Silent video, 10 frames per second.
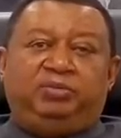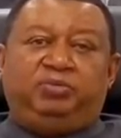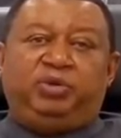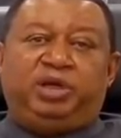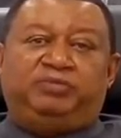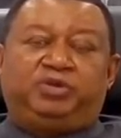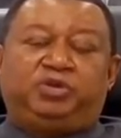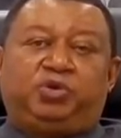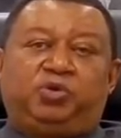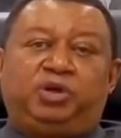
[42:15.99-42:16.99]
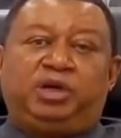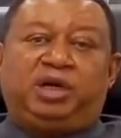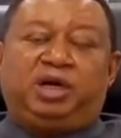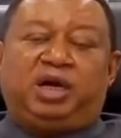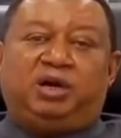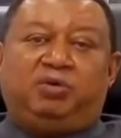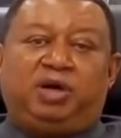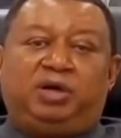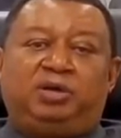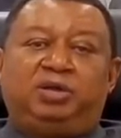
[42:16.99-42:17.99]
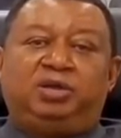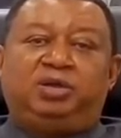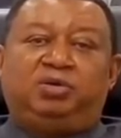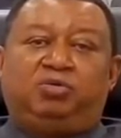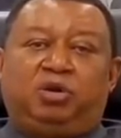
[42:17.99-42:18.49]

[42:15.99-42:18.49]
And we have shown our